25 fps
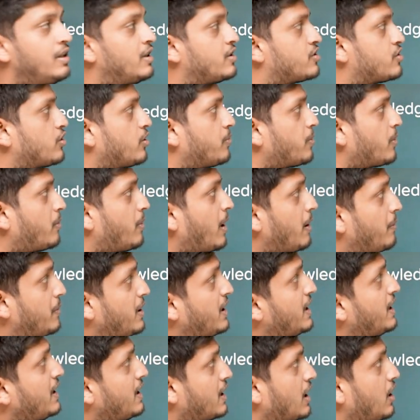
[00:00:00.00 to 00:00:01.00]
So the
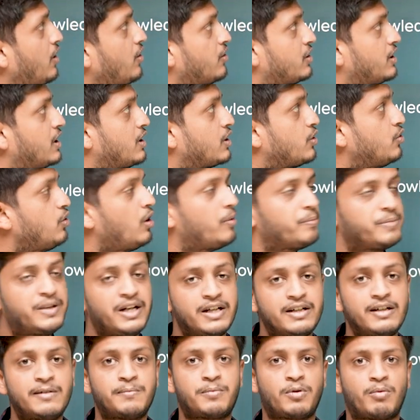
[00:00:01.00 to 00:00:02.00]
probability now, the new
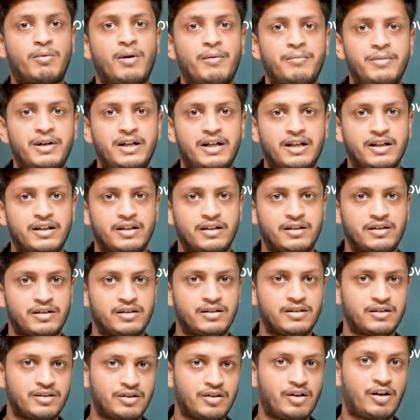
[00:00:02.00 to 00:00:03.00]
updated probability
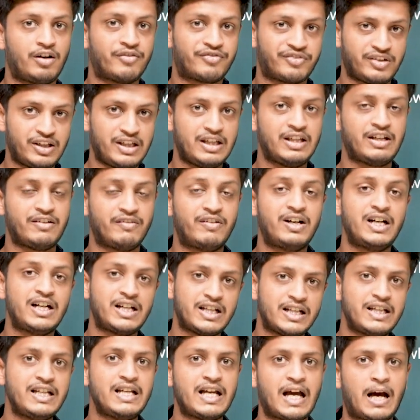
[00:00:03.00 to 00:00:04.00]
of
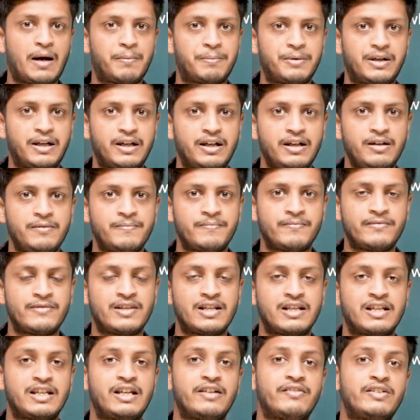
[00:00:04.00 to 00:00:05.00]
event E happening,
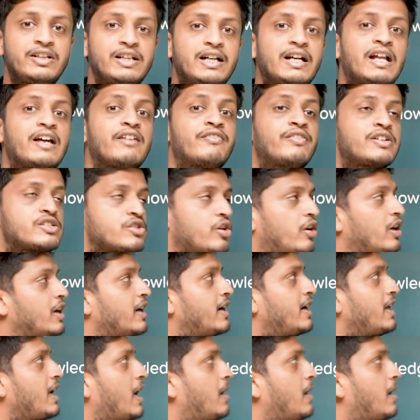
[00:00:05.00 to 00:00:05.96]
given that F has already